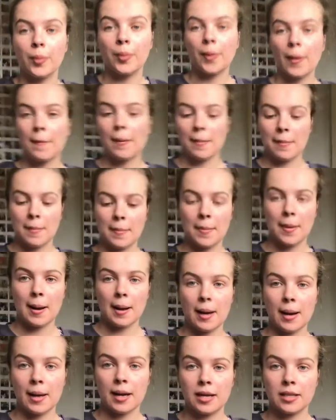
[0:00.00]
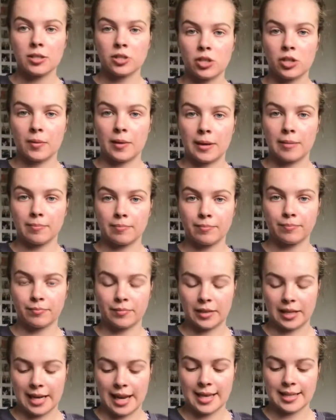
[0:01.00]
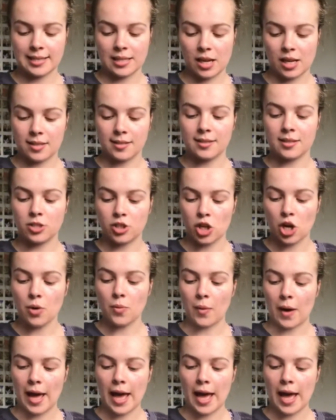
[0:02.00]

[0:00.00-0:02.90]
let's do it. Let us do